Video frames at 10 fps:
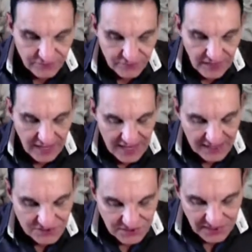Uh,
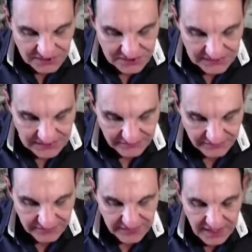Acts 19
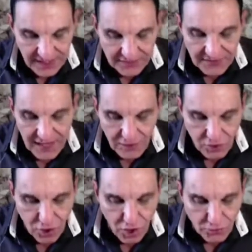11. Now,
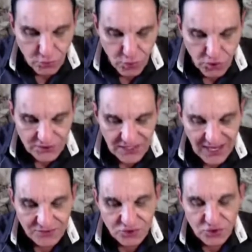God worked
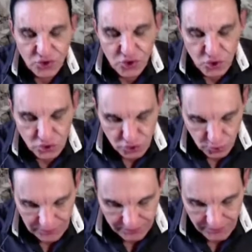
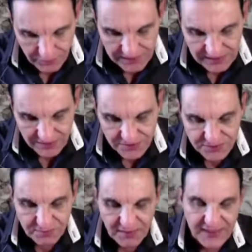unusual
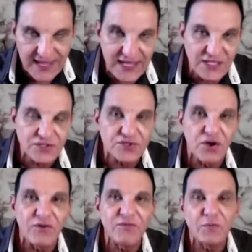miracles by the hands
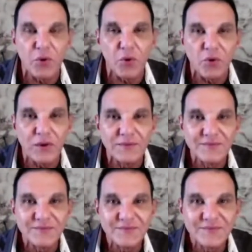of Paul.
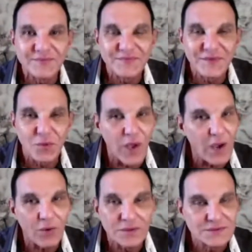
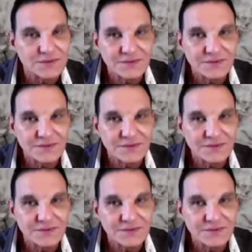Wow.